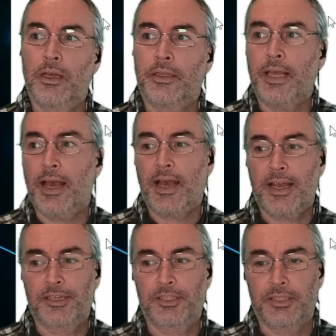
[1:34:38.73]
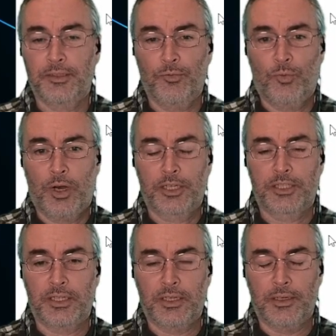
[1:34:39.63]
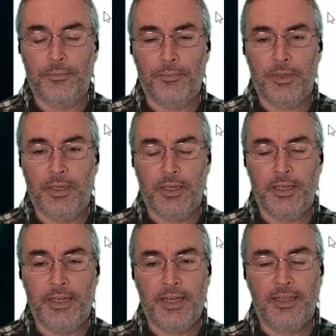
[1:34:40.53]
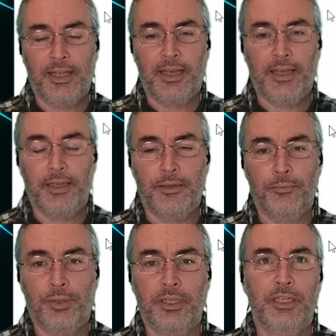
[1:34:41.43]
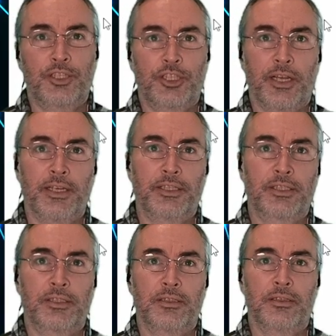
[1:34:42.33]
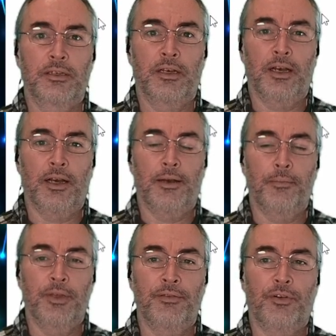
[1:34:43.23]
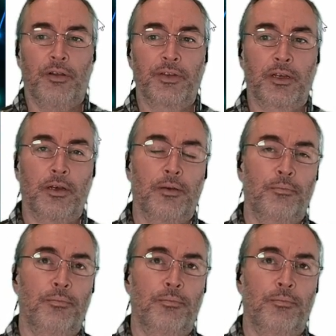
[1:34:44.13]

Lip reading: Yeah, I actually watched an LA police chase involving a